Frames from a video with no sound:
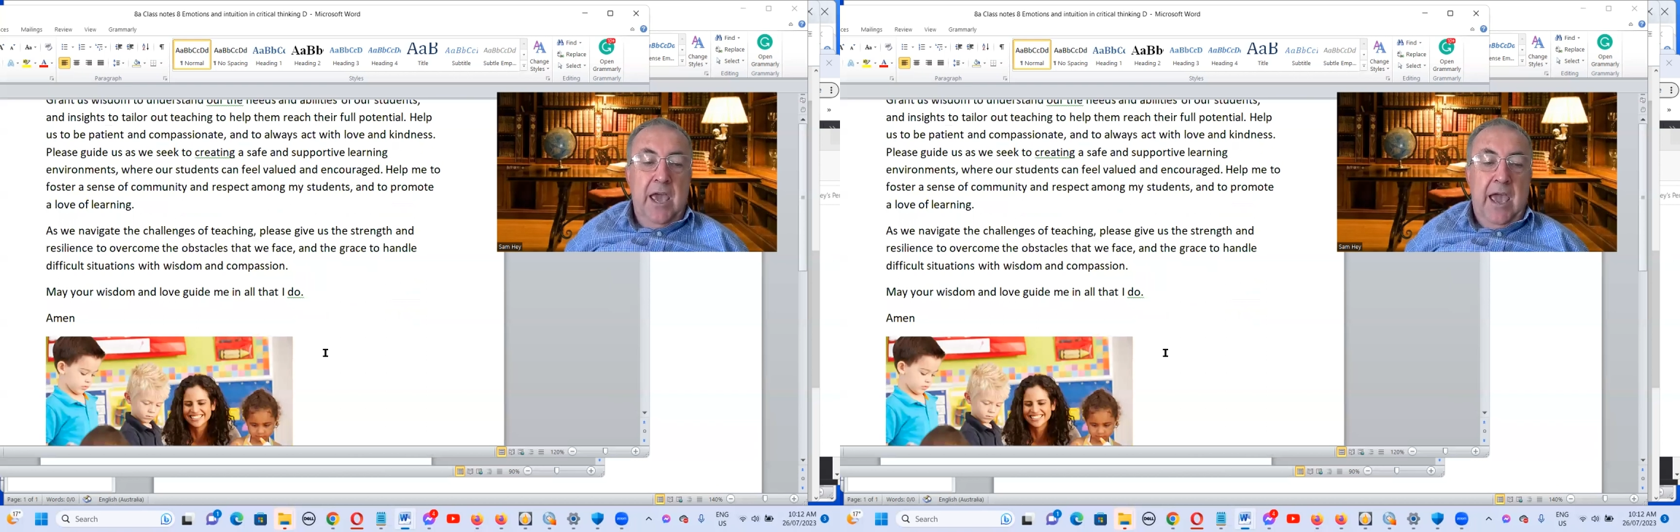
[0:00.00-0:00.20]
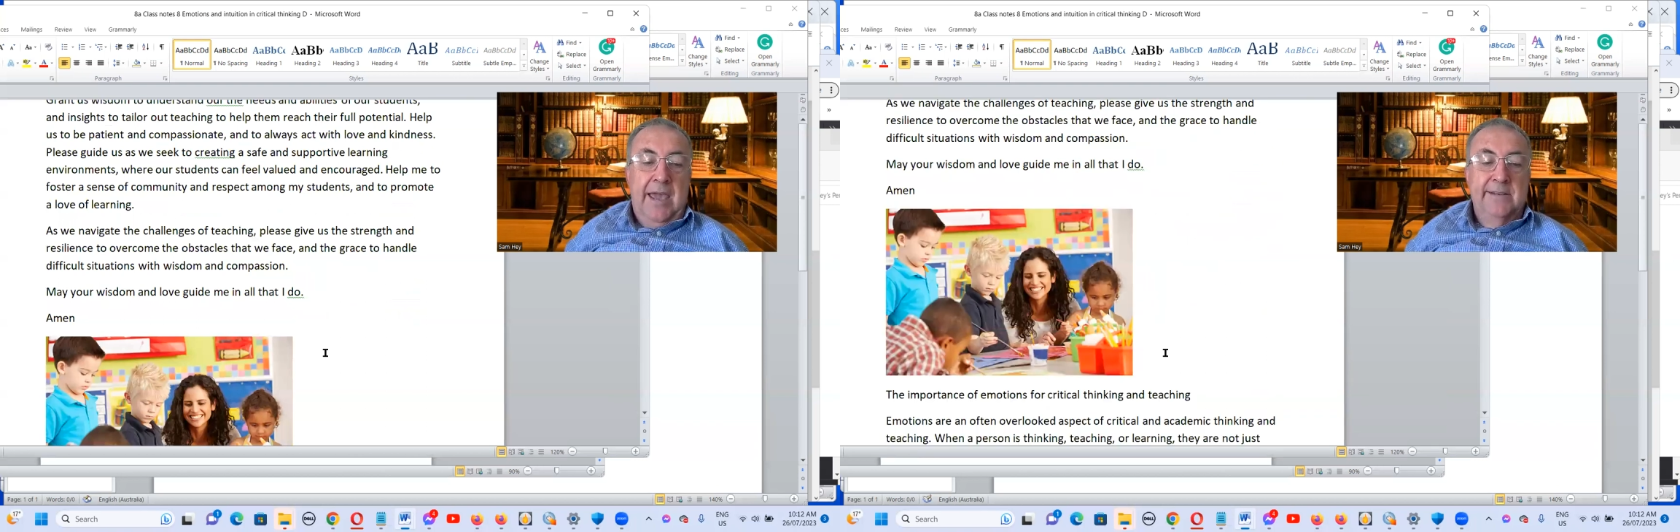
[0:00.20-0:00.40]

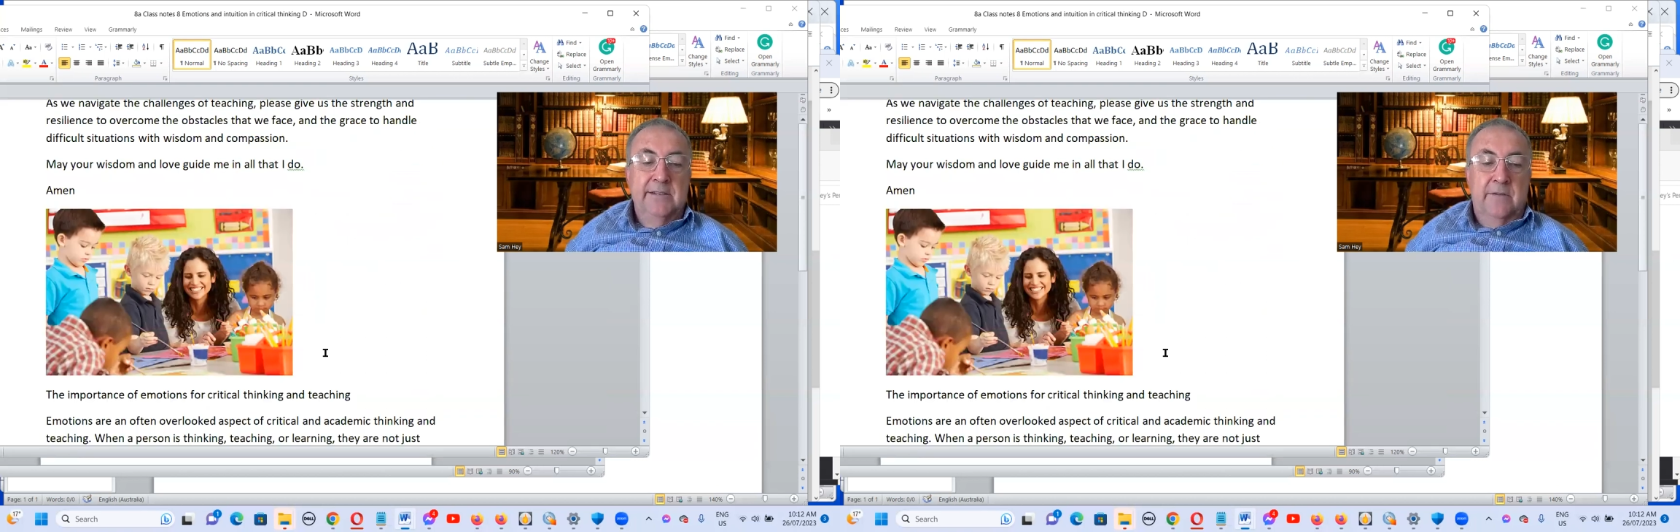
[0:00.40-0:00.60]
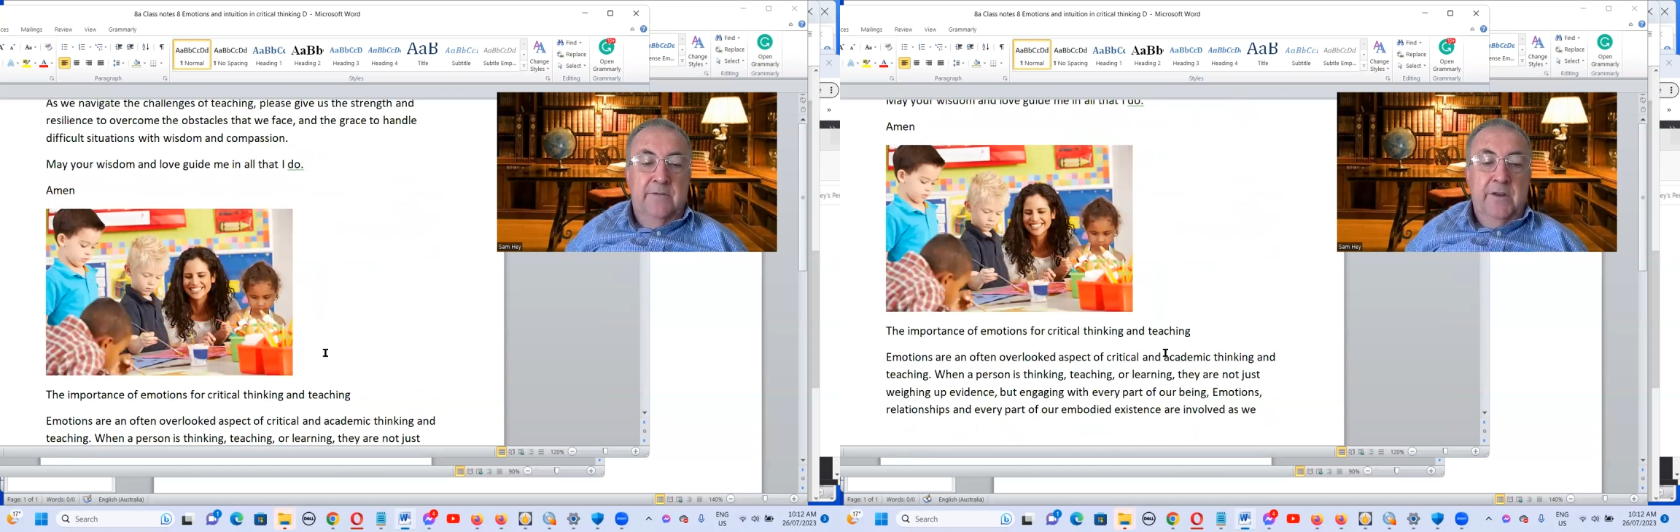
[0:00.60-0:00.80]

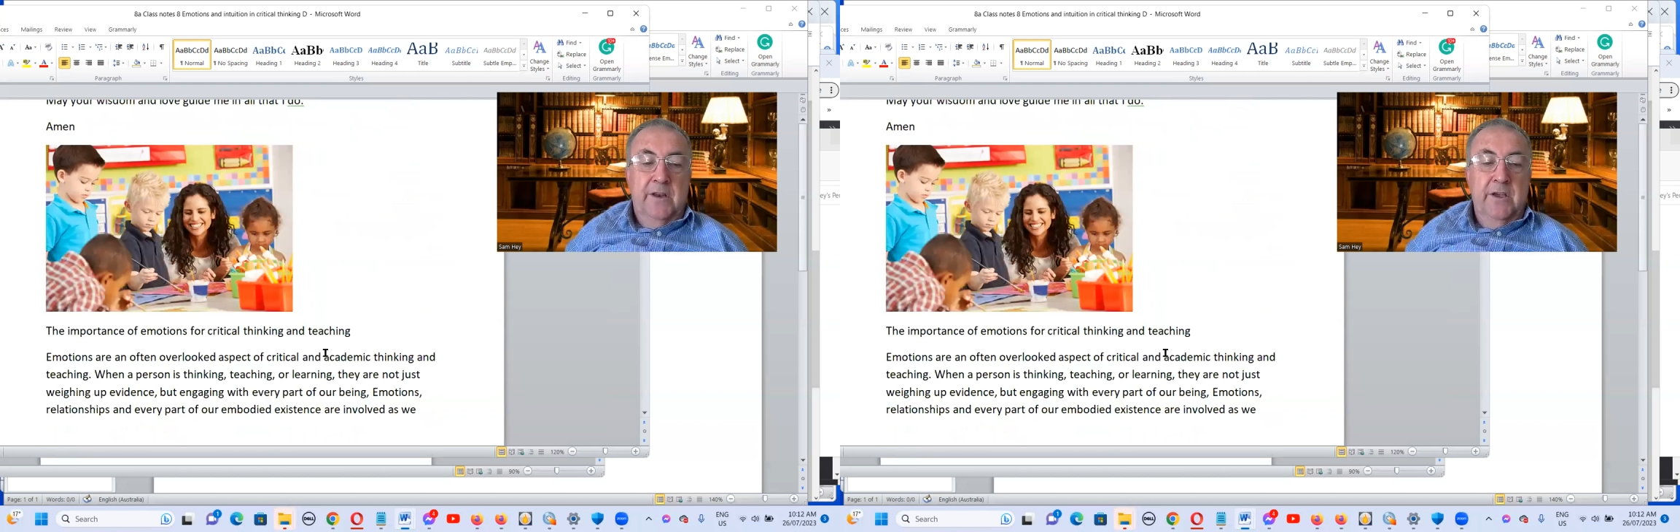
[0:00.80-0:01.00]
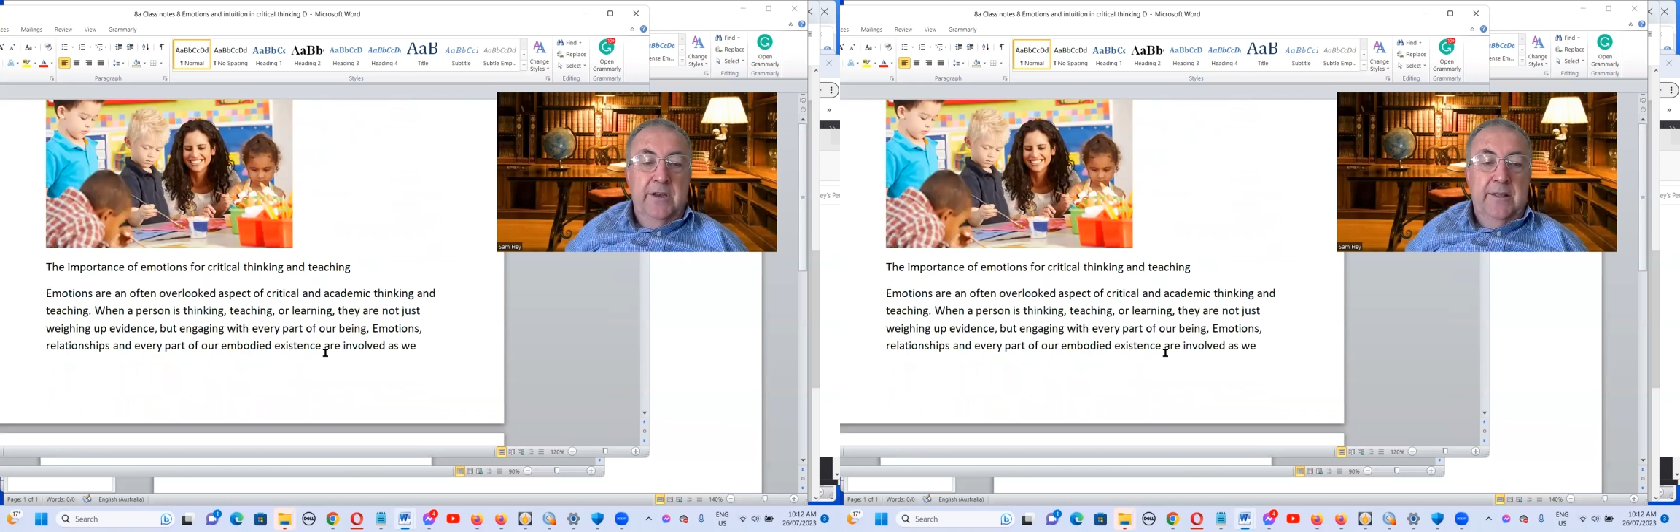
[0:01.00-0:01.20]
and for
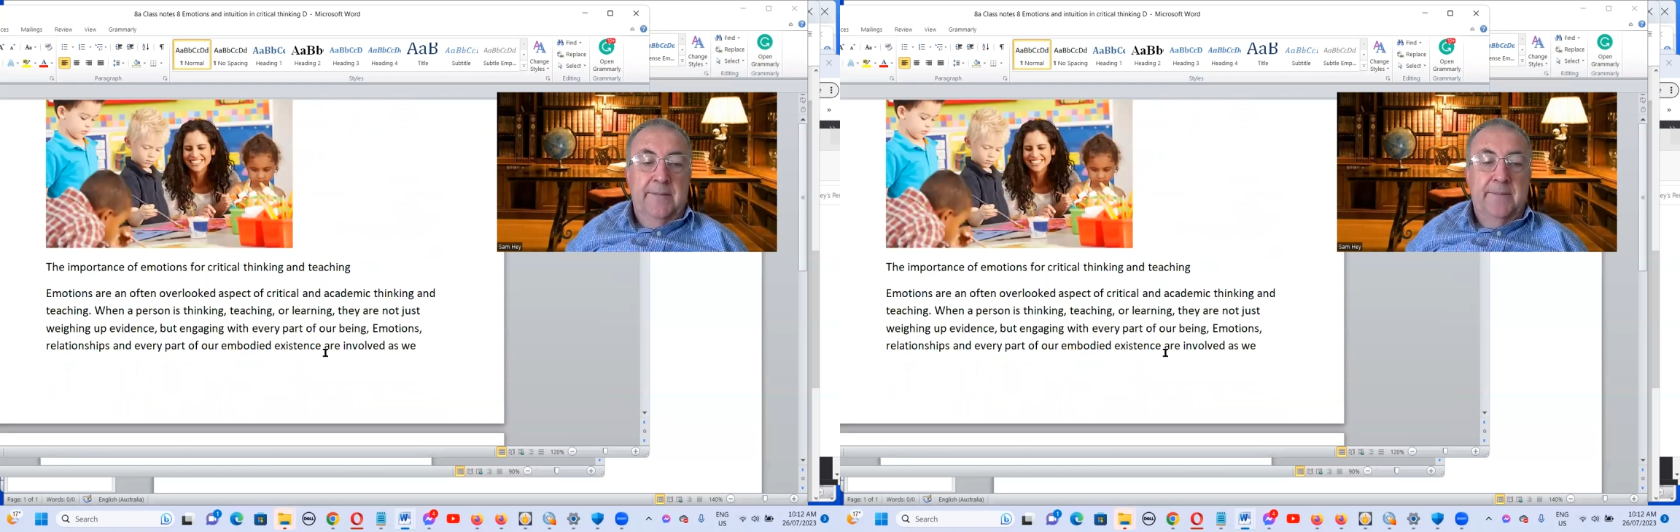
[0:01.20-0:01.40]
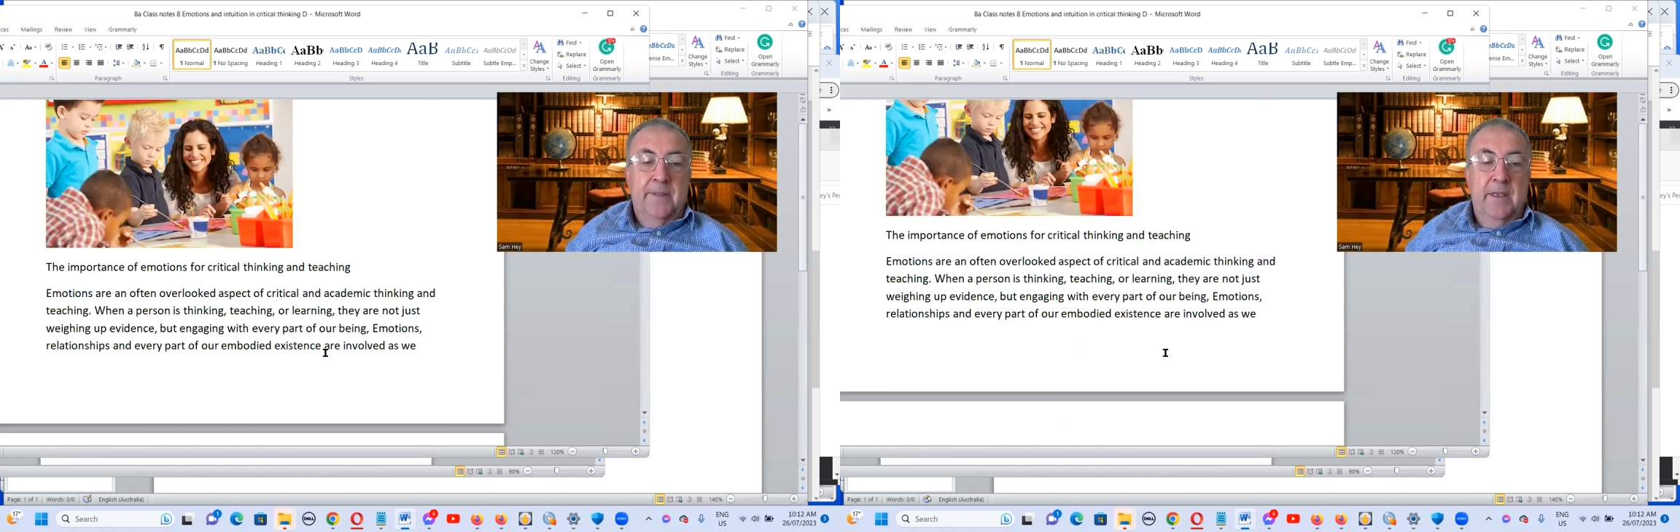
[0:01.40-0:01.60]
learning,